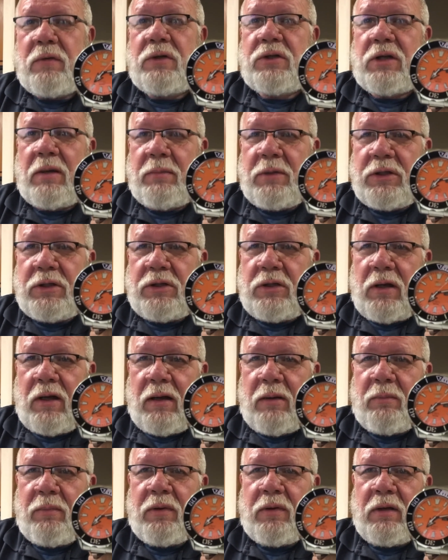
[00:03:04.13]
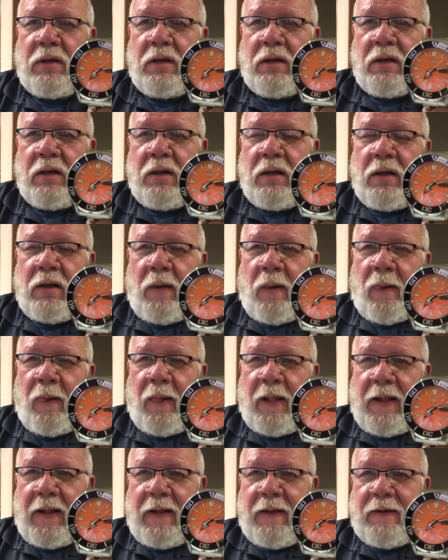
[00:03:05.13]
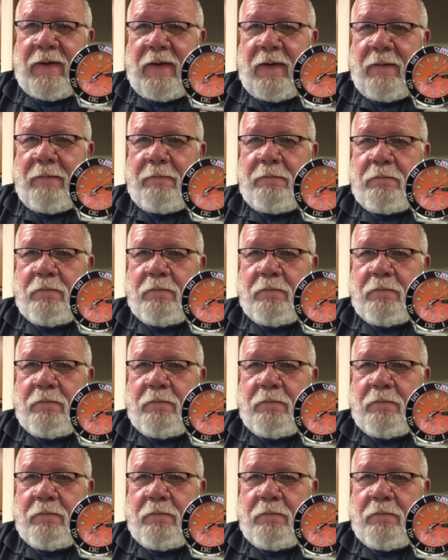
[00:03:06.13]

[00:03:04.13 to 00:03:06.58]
Jama Shop. And